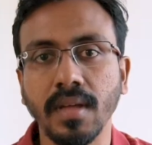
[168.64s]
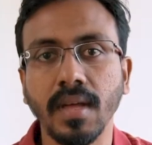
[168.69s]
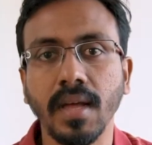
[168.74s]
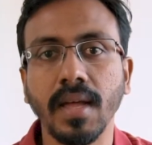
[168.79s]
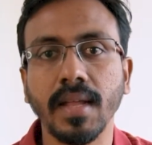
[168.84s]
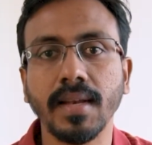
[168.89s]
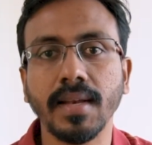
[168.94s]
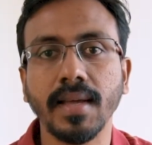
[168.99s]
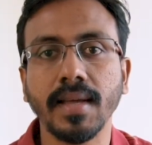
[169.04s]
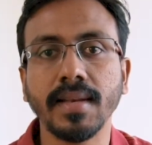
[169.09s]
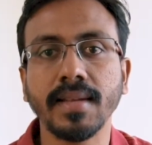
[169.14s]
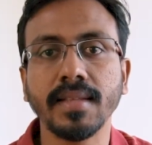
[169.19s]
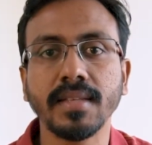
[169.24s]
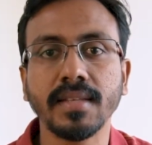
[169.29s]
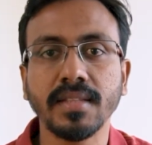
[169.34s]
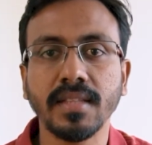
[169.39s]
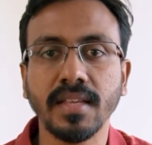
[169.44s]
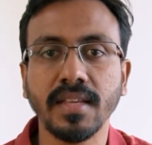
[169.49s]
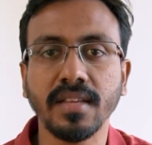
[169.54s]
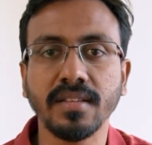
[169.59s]
And
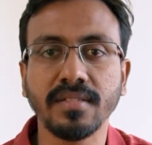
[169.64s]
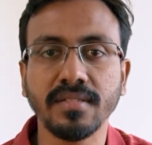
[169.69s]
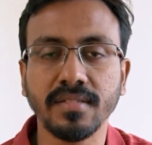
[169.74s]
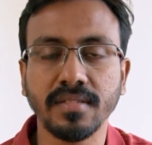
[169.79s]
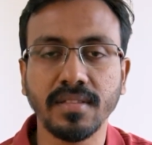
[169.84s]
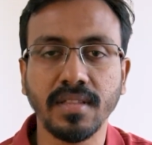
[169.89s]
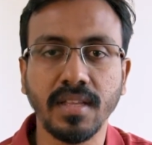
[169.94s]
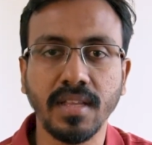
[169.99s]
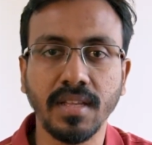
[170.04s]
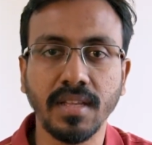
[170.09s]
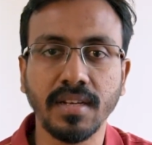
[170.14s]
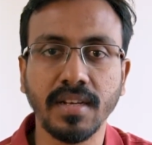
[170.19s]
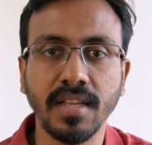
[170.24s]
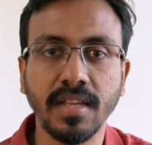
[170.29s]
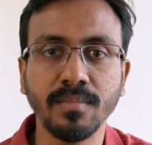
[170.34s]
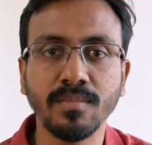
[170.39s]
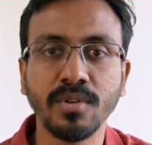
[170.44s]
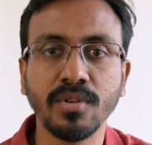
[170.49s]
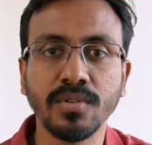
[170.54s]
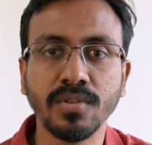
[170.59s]
another thing is the
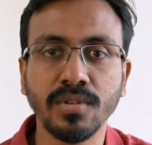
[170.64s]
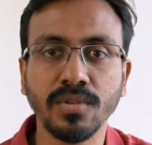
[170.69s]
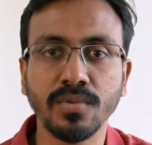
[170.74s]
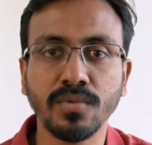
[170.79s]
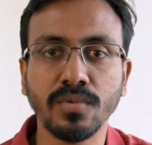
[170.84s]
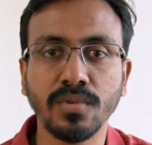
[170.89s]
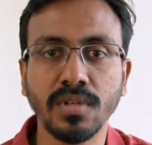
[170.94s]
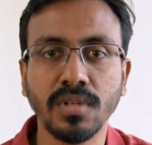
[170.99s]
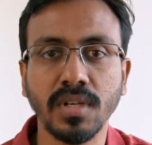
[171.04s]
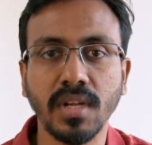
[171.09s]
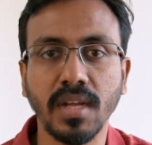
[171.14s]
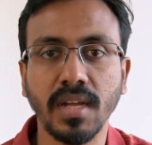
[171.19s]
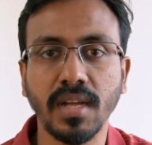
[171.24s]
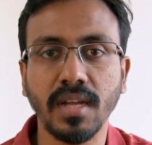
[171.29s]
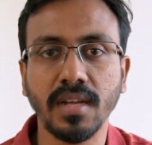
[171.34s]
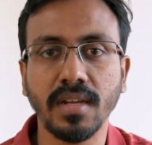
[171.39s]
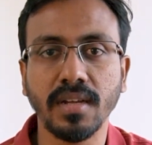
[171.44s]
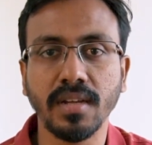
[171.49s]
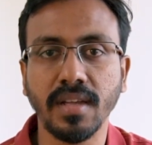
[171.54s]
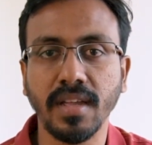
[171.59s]
Debloat tool
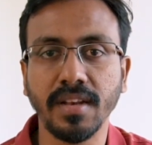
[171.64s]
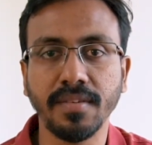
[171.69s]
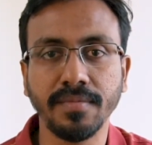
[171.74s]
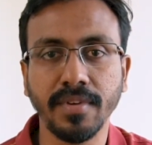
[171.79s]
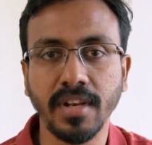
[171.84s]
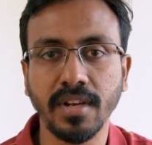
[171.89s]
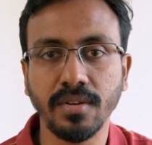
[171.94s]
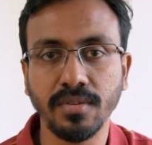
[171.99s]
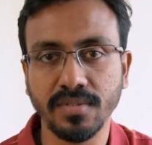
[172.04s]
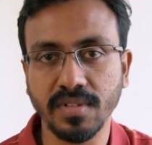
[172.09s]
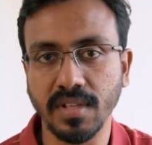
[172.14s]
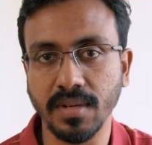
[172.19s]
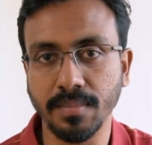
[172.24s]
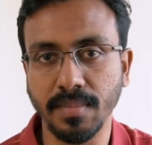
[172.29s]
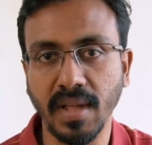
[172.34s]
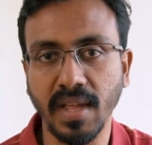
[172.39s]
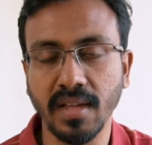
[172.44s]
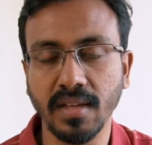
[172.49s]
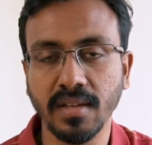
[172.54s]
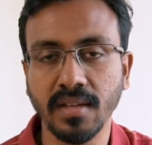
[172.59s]
in Windows and
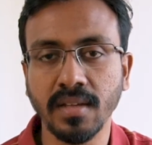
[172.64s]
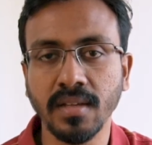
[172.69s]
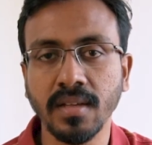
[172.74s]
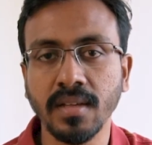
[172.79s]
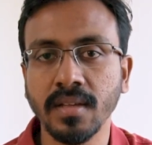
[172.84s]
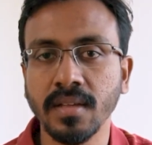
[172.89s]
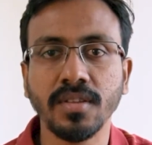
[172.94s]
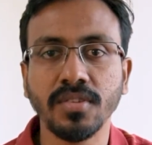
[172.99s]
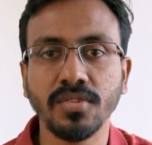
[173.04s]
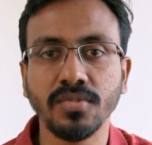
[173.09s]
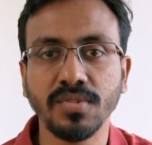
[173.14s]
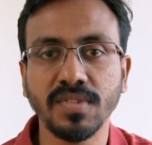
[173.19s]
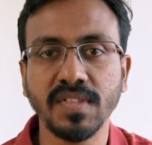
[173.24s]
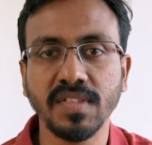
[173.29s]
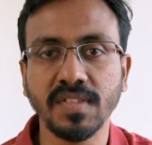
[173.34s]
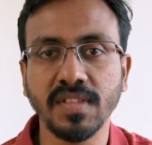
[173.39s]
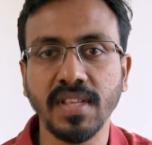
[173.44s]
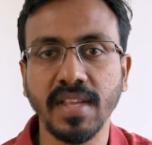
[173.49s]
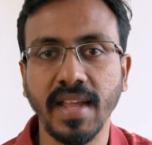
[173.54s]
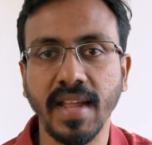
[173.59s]
Mac
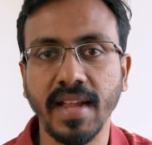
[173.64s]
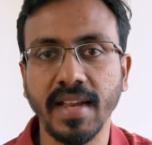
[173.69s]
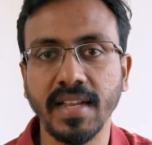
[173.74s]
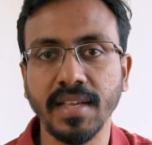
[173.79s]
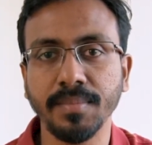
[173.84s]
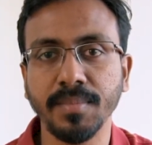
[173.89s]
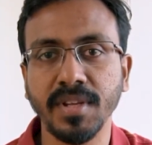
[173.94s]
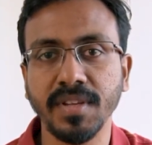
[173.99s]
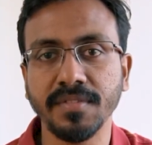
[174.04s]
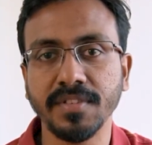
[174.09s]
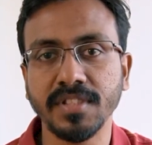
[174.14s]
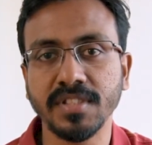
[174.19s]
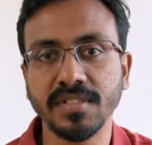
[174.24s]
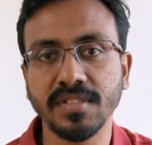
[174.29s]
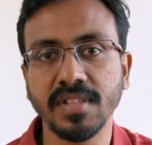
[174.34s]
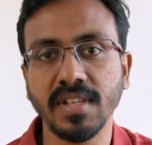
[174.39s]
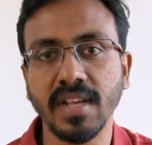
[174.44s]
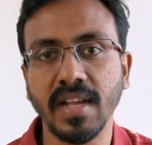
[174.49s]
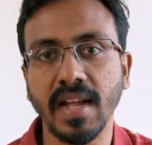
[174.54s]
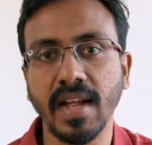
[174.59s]
uses the ADB, which
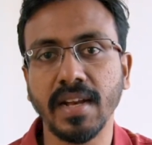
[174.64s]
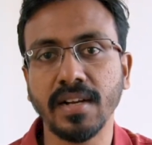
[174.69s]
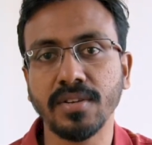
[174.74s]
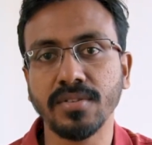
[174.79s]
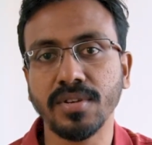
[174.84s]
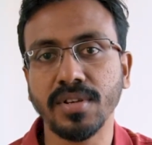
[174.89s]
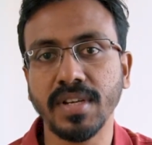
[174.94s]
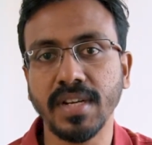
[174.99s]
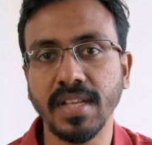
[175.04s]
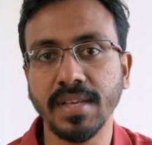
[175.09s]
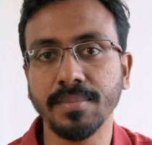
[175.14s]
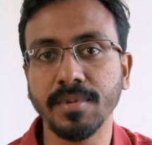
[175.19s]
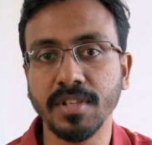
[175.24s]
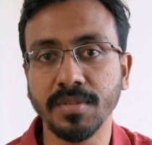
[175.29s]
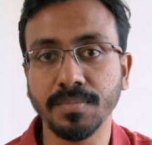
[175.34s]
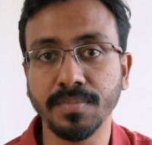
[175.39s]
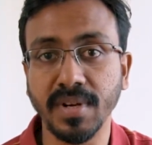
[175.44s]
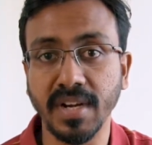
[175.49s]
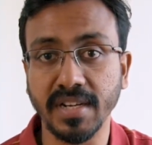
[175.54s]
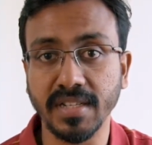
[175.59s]
is the Android
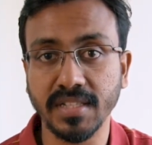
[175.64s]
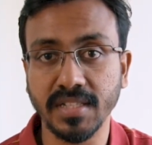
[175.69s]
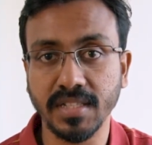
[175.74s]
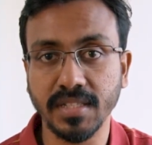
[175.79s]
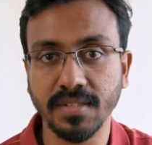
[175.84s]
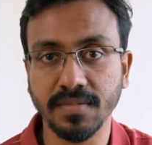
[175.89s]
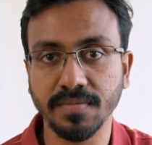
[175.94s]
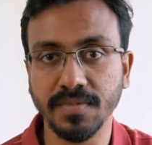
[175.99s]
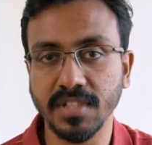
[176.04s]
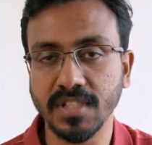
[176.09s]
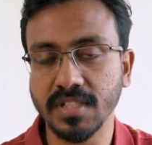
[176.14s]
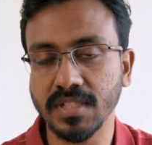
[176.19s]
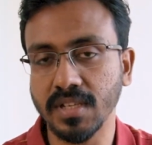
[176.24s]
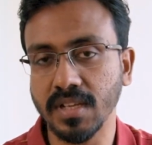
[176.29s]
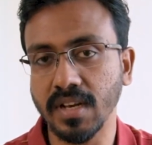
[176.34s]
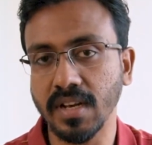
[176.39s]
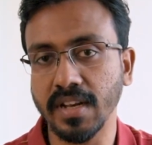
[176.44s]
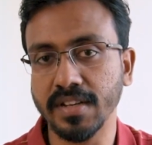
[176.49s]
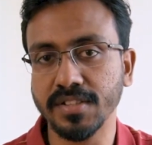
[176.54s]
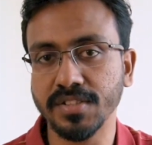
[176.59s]
Debug Bridge,
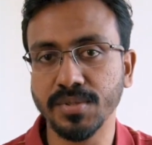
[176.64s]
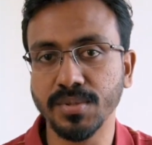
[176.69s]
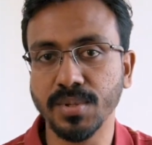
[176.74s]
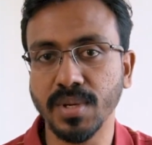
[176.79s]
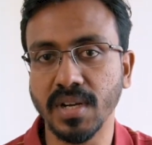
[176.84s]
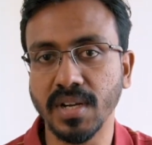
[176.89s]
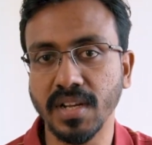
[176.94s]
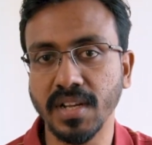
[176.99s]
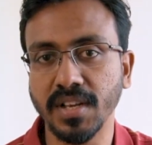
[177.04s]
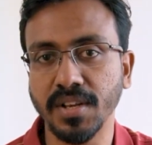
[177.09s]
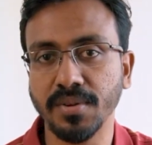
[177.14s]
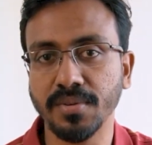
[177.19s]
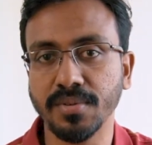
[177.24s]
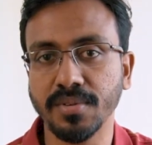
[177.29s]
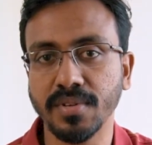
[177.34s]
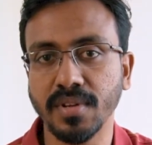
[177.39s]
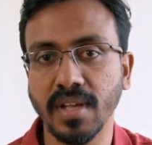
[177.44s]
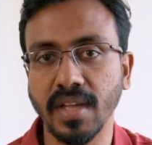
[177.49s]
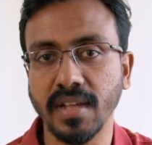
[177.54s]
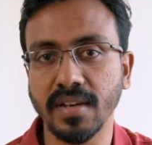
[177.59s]
which lets you connect
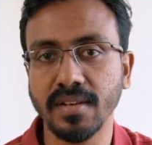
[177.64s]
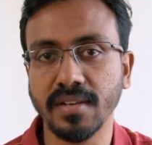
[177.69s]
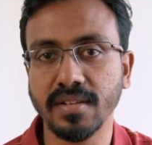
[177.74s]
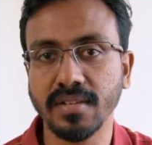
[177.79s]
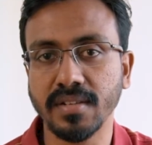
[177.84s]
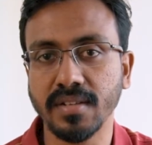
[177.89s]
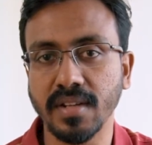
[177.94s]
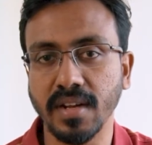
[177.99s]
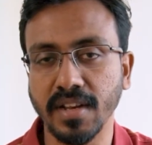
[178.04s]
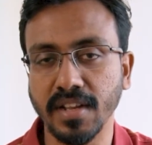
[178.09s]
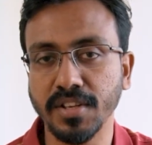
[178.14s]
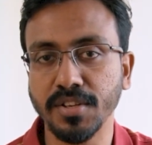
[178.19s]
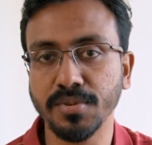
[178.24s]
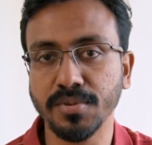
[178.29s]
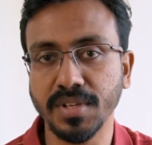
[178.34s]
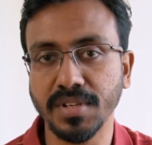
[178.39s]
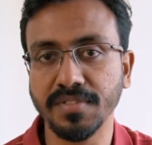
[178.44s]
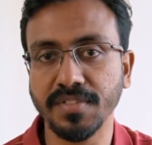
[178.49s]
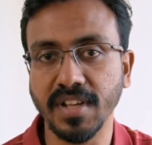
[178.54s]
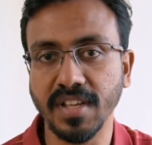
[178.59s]

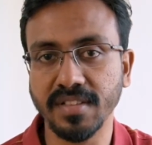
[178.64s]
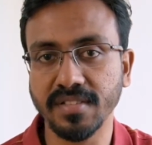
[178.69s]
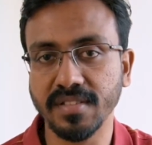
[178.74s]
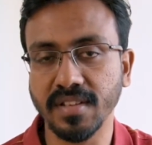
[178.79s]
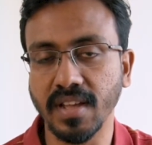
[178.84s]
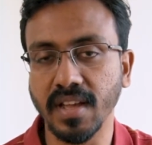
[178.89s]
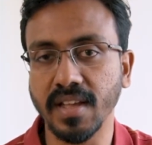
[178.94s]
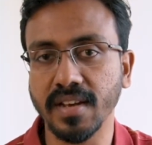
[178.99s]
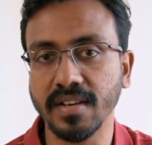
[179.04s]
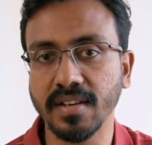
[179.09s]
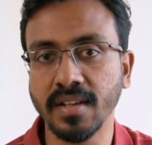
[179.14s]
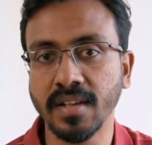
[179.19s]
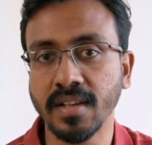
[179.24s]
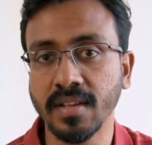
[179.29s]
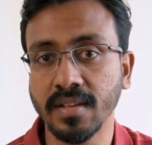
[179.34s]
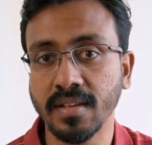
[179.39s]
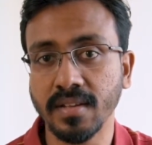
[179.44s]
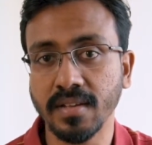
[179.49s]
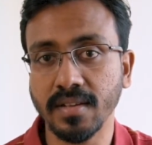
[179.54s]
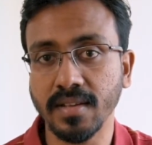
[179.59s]
your device and
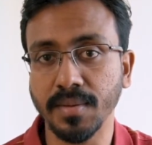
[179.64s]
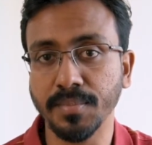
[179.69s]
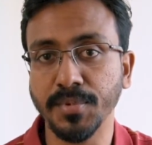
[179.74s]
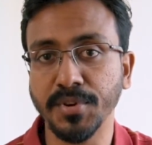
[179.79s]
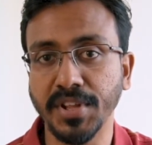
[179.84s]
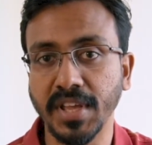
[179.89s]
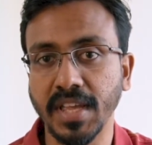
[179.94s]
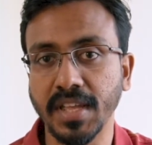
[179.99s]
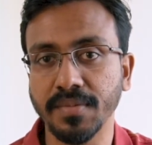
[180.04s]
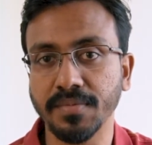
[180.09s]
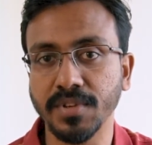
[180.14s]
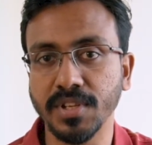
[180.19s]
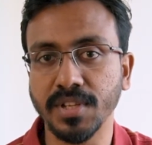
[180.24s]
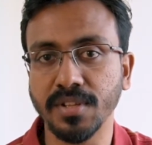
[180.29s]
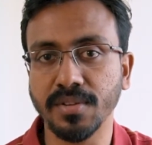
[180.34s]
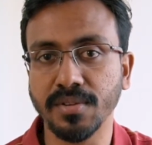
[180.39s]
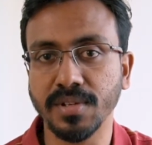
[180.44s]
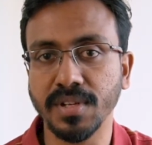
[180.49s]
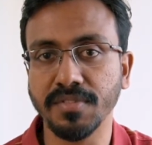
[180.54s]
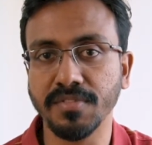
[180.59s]
communicate with
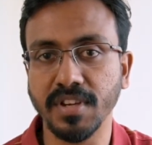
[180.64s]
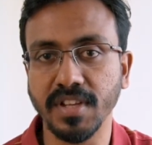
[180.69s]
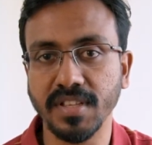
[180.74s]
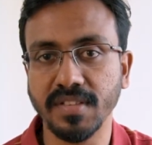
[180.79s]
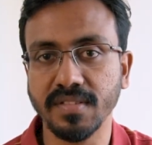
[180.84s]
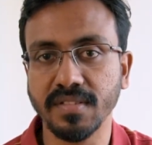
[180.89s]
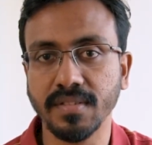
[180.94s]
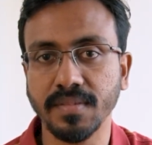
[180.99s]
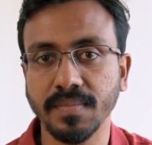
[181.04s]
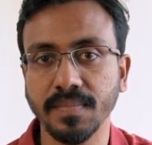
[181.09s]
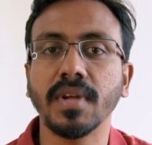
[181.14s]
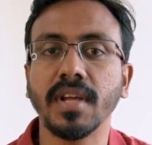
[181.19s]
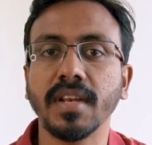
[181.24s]
your device.